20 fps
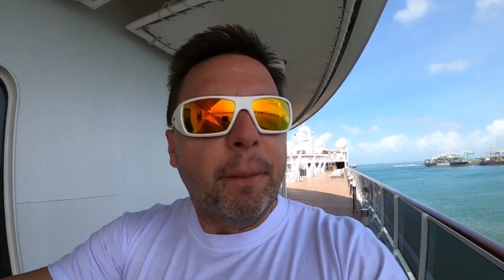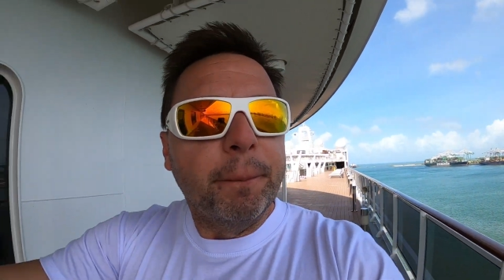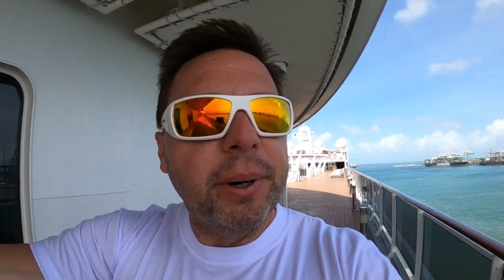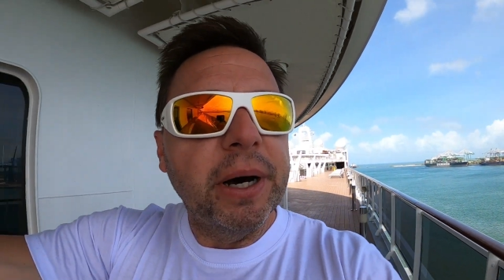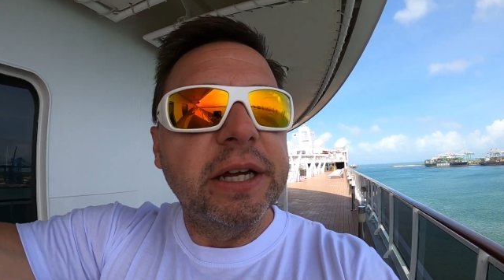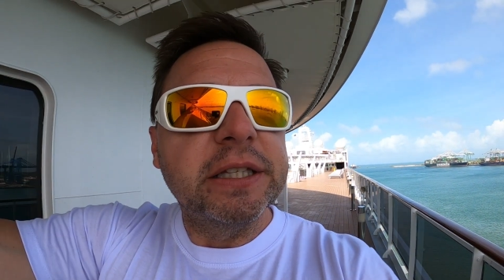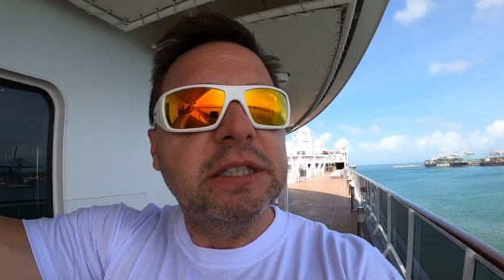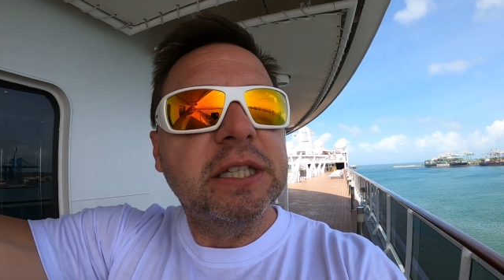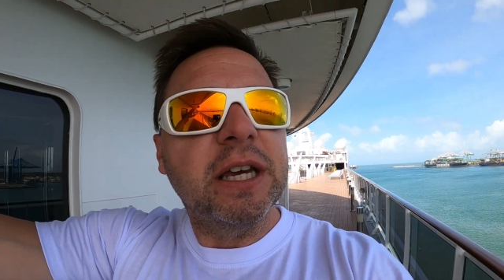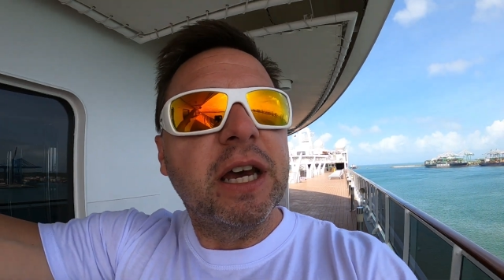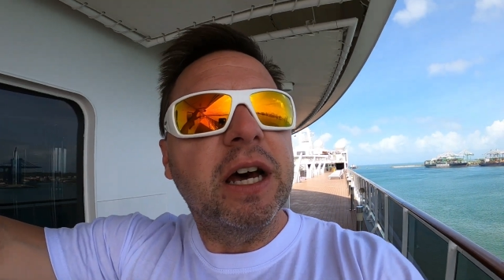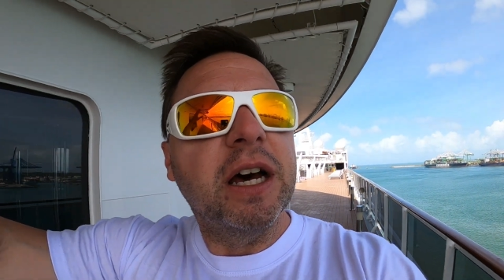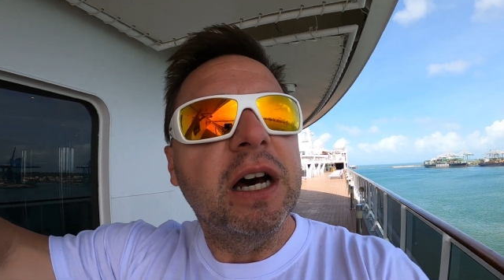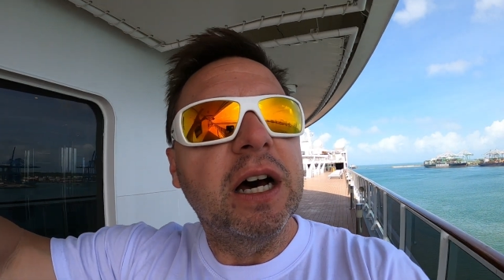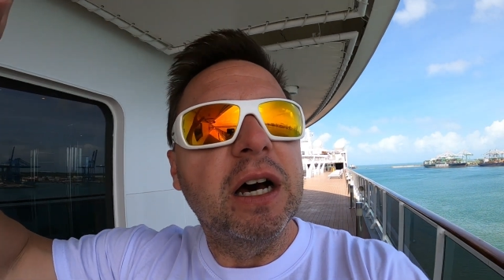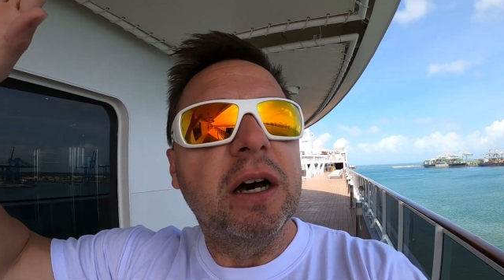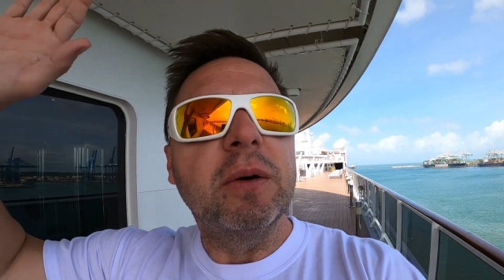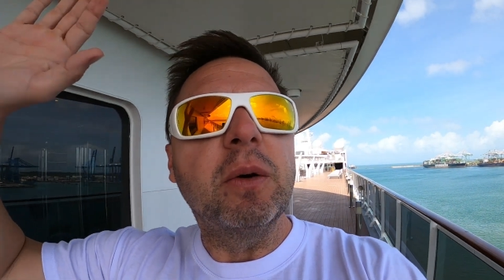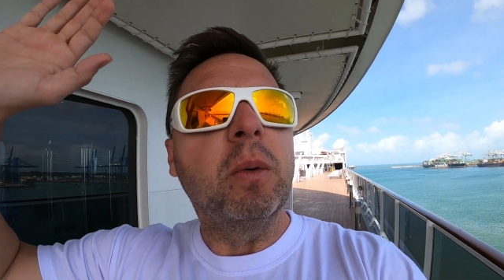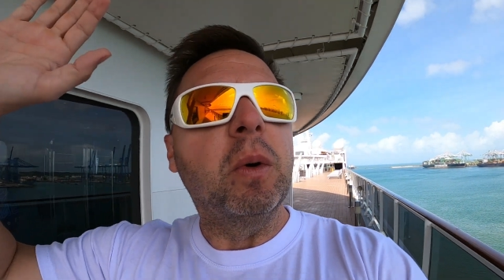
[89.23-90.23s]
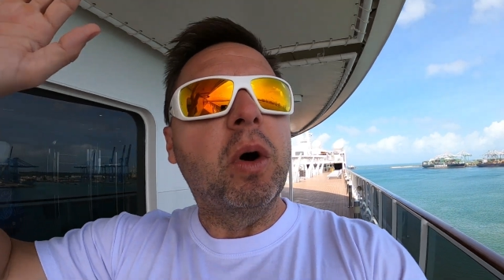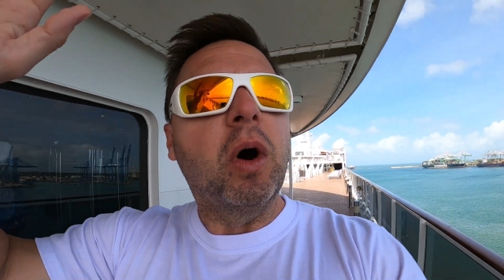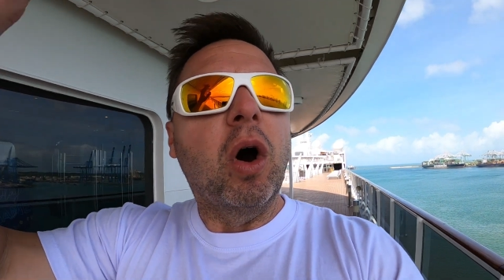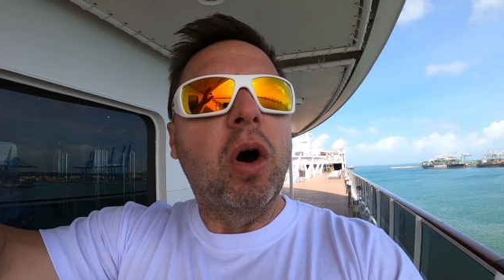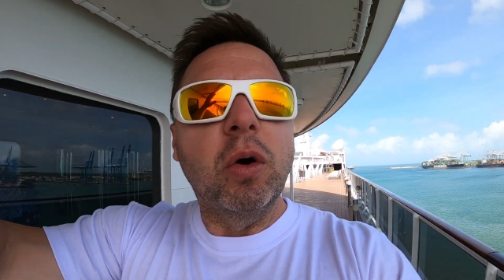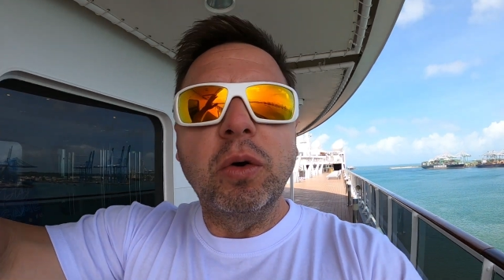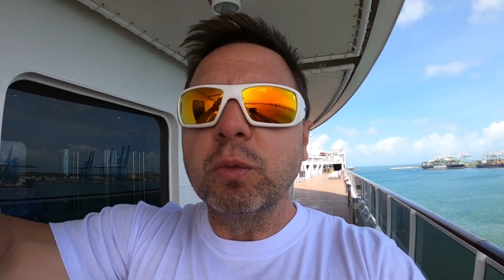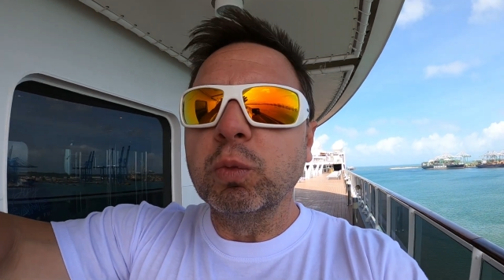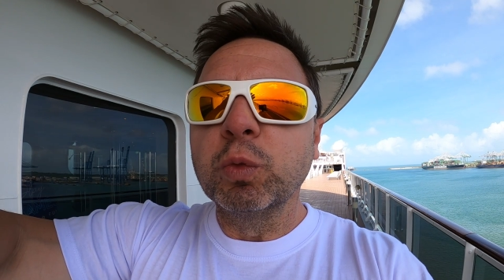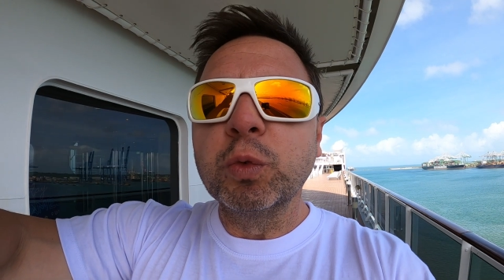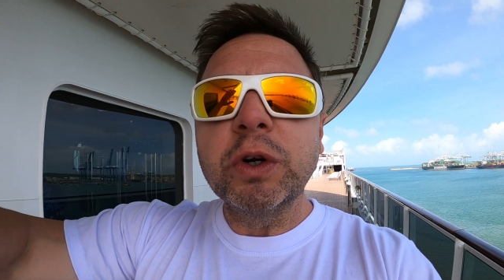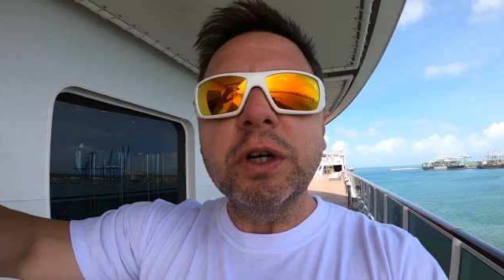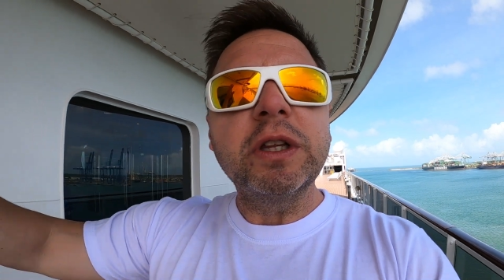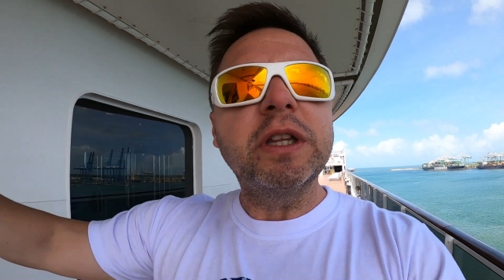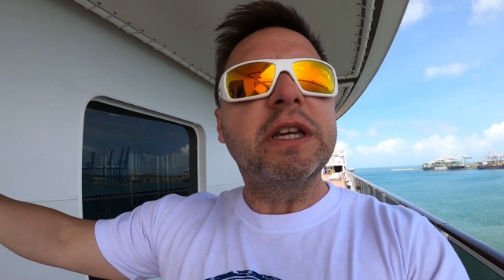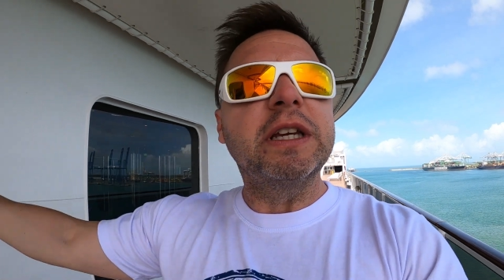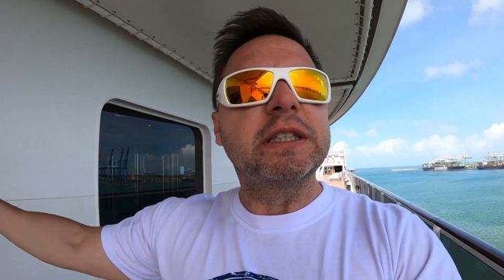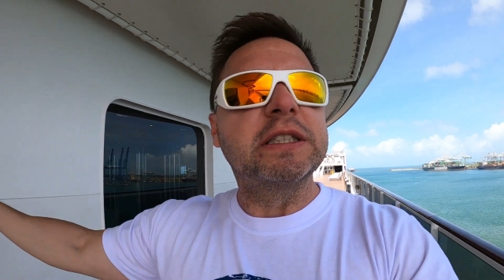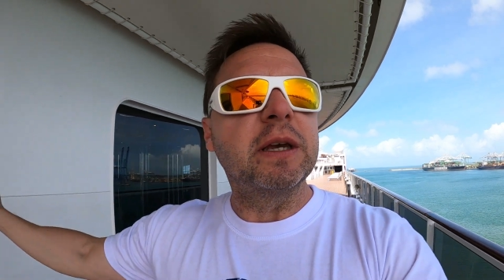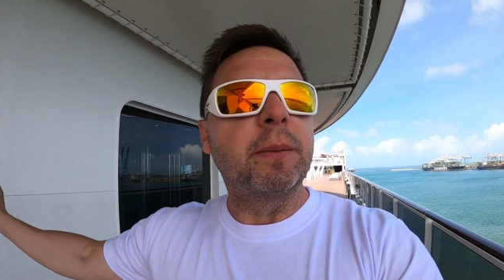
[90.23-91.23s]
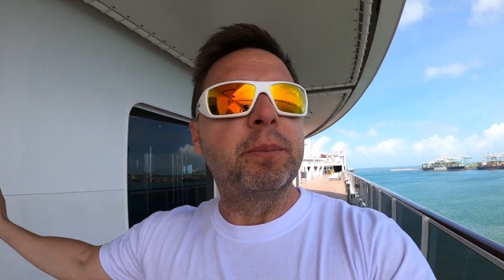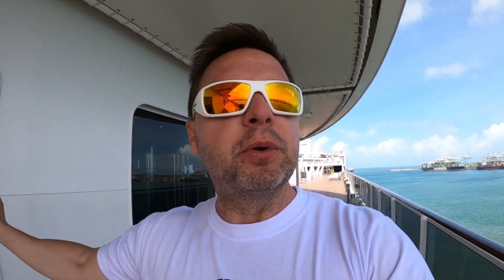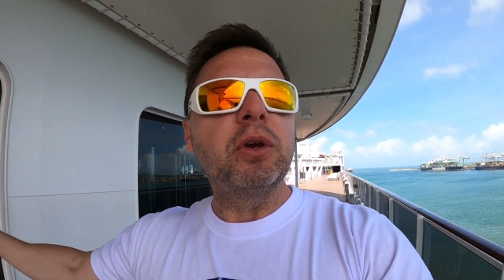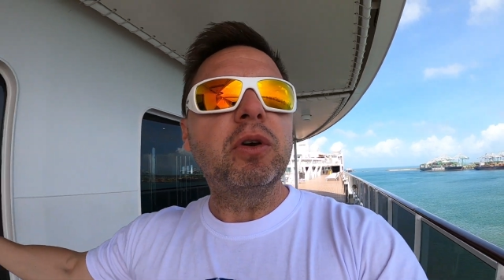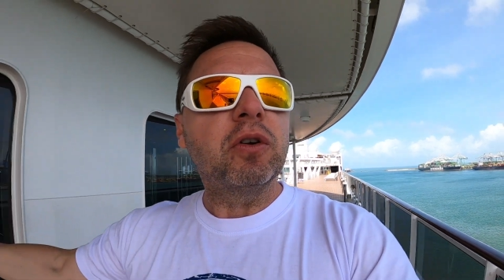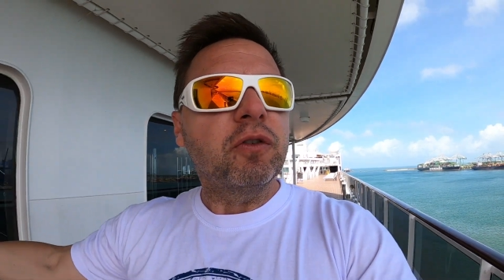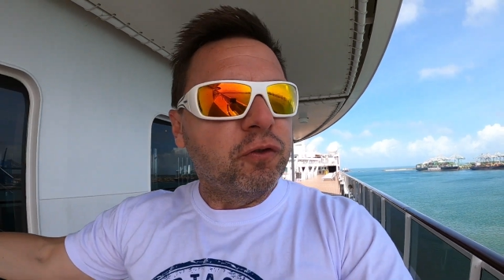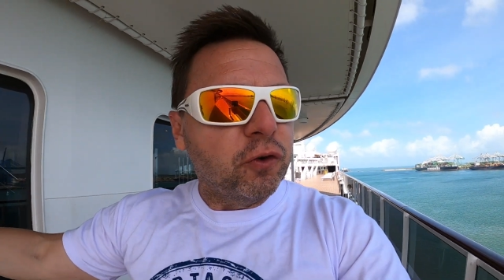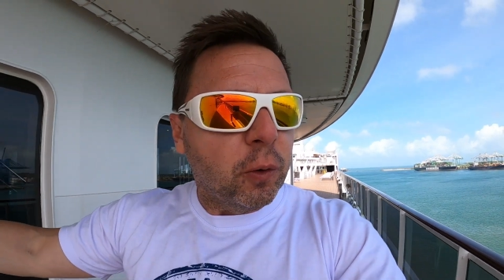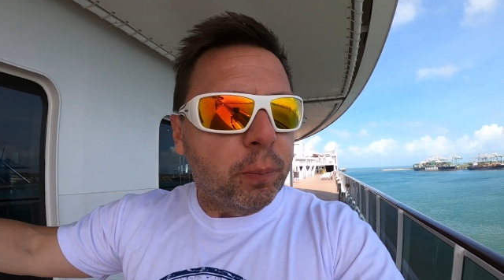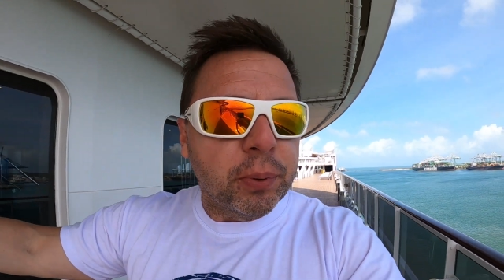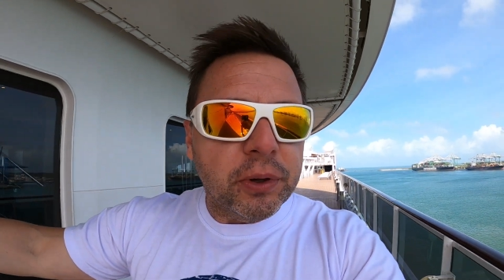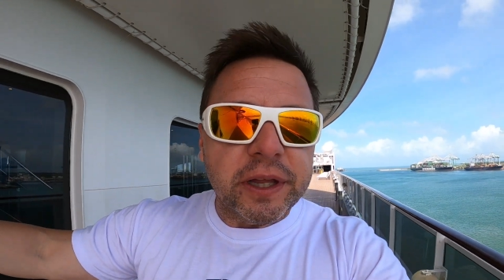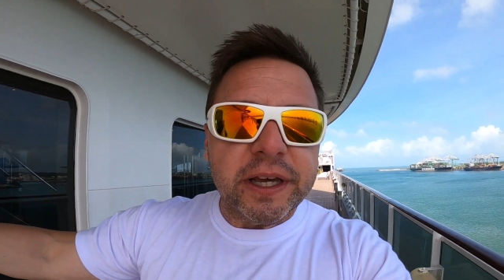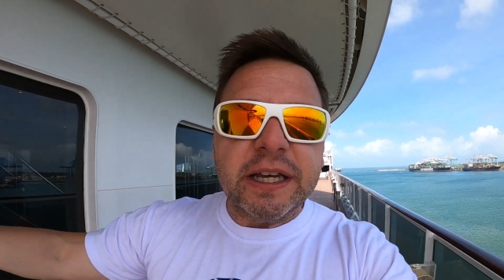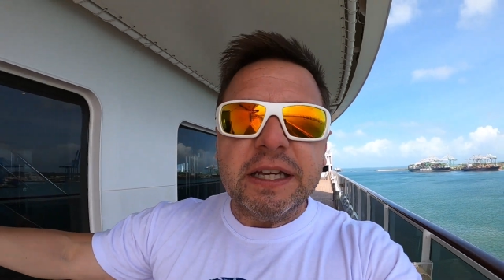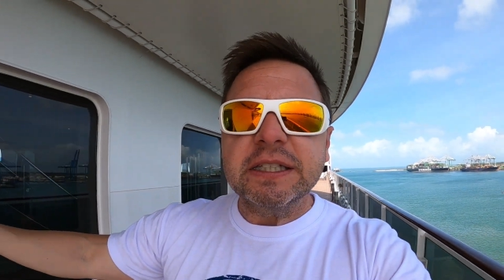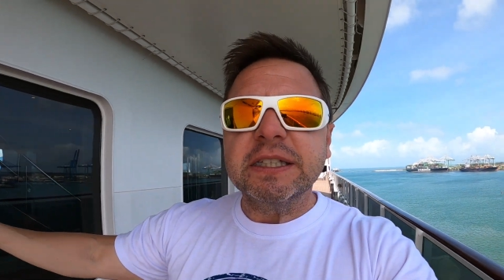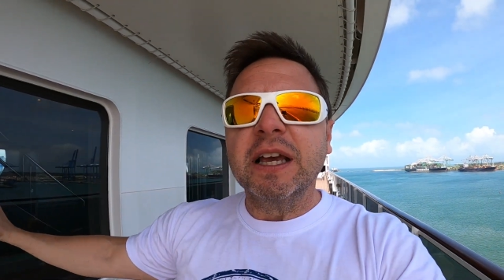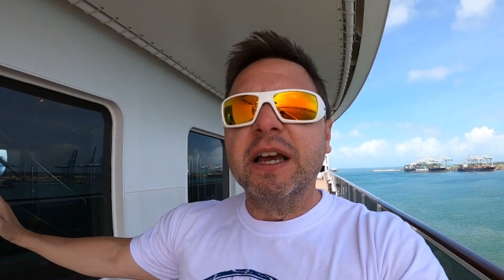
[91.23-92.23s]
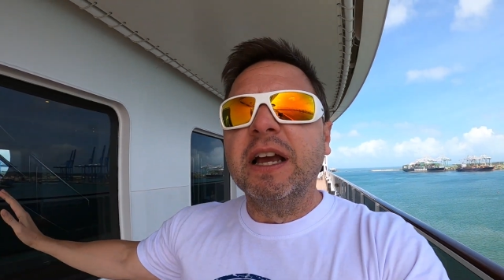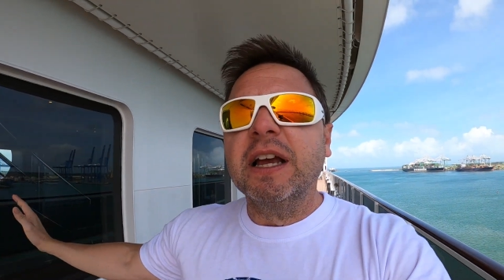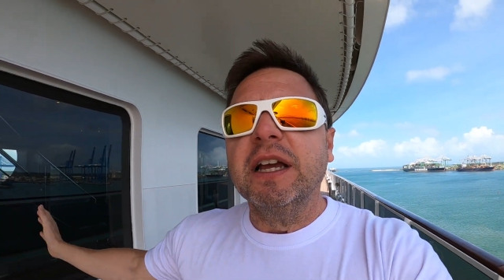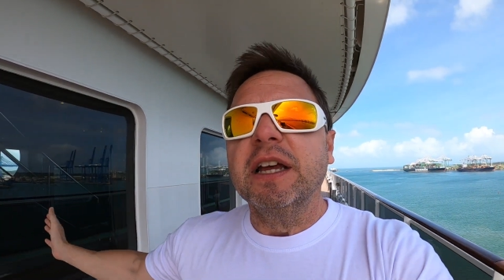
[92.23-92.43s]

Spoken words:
But really, it's a beautiful place,